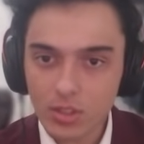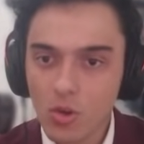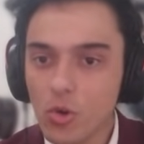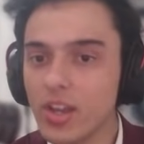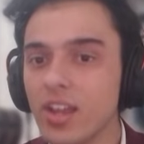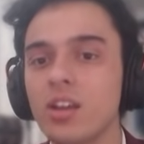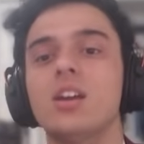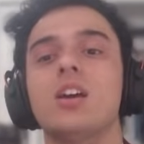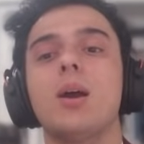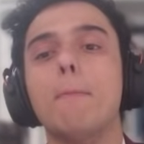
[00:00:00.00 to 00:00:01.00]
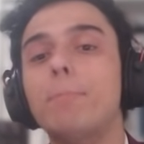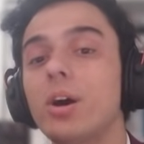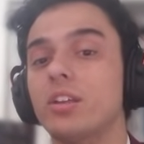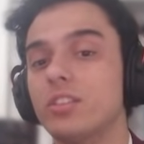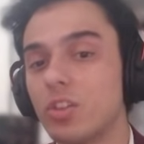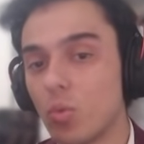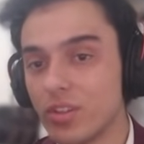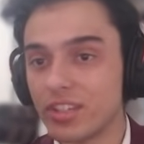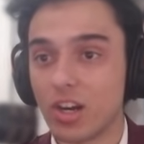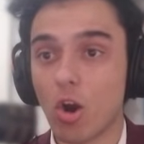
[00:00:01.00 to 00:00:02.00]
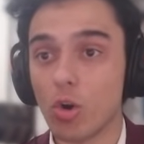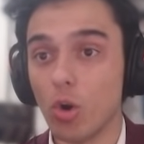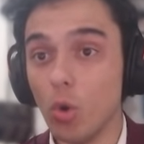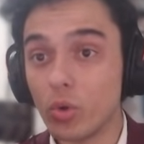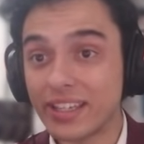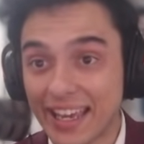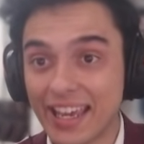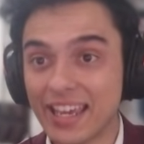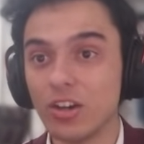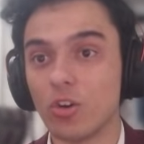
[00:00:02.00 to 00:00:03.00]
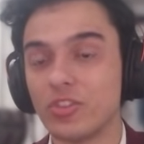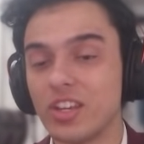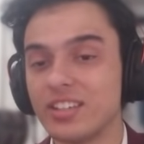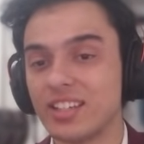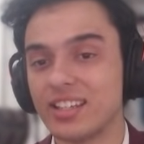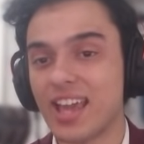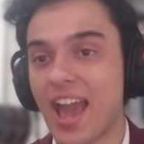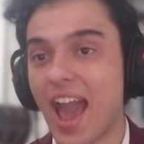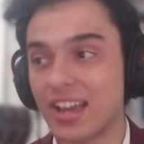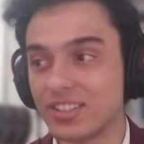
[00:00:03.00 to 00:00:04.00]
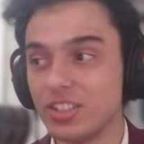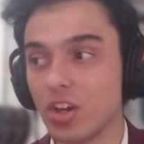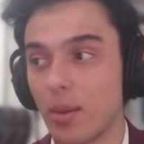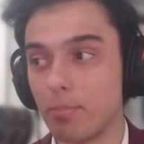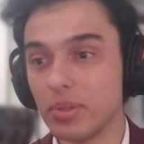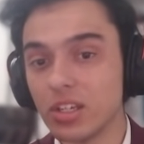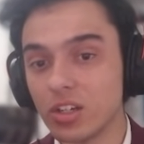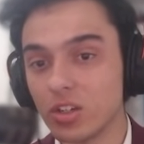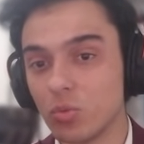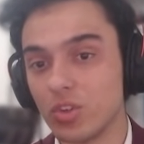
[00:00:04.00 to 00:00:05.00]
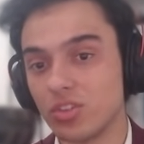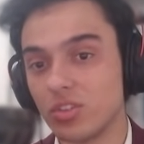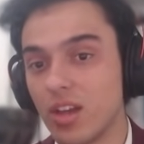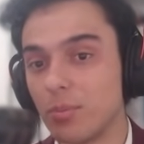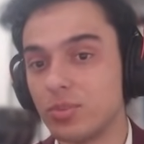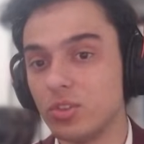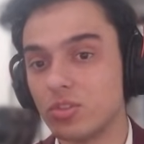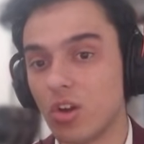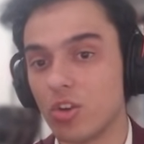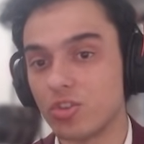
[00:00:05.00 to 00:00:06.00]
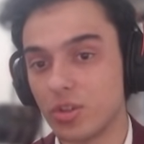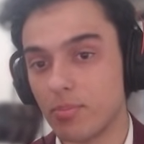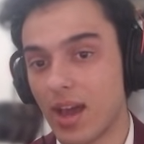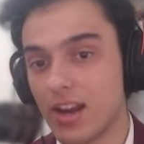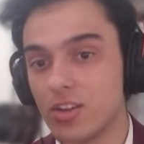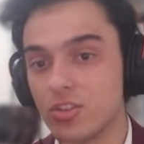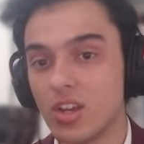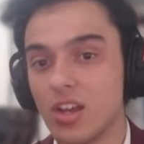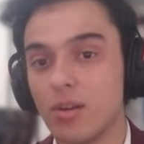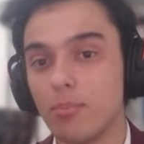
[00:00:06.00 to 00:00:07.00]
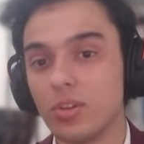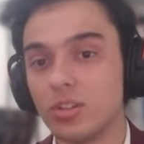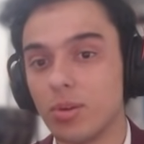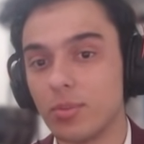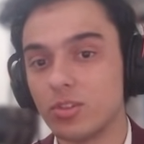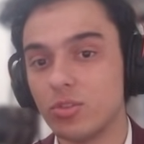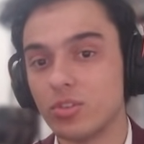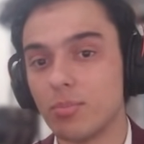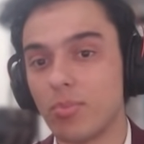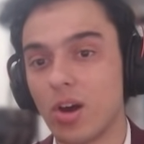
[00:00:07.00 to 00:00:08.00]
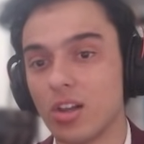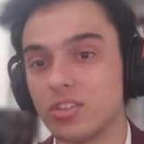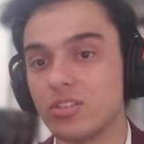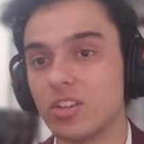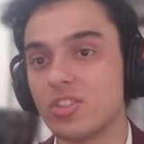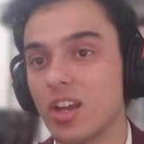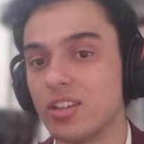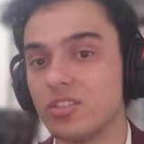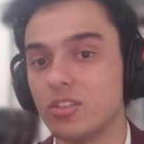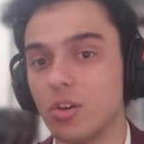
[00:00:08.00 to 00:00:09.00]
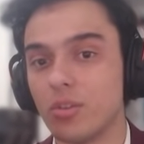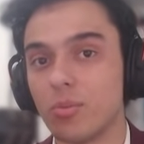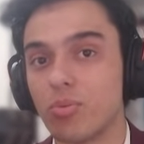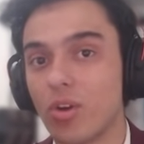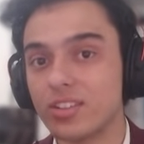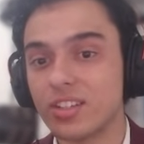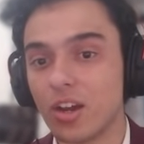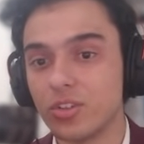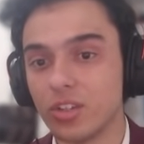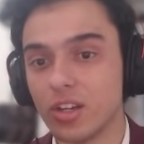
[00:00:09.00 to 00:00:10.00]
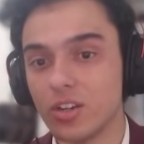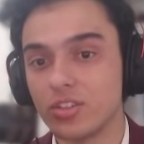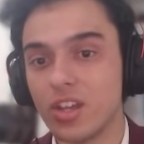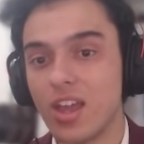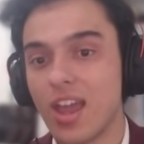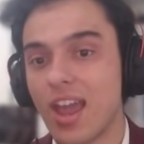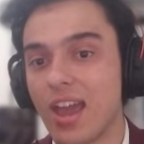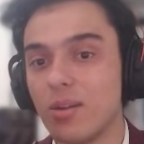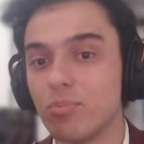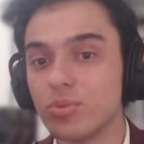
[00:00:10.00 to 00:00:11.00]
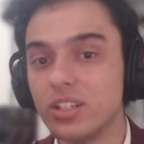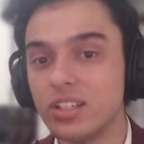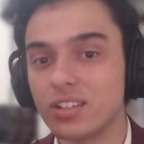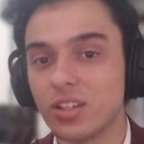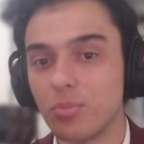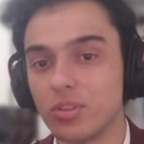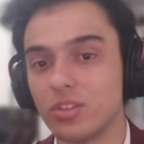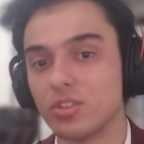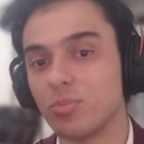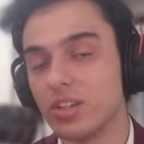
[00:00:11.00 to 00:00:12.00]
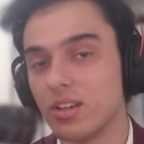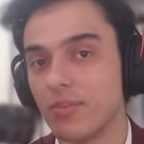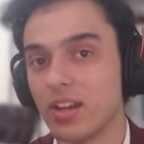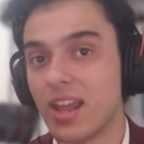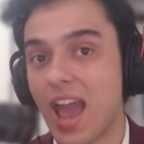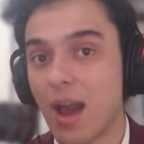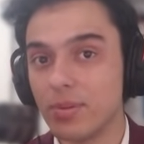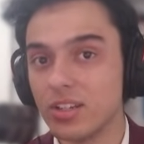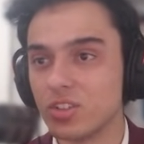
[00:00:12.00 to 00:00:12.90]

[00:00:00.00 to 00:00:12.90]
Okay? But the ones that are okay are things like Axie.beer, which helps you scholarship manage, building public tools and bots such as, you know, the price calculators and breeding except when there's a breeding event happening.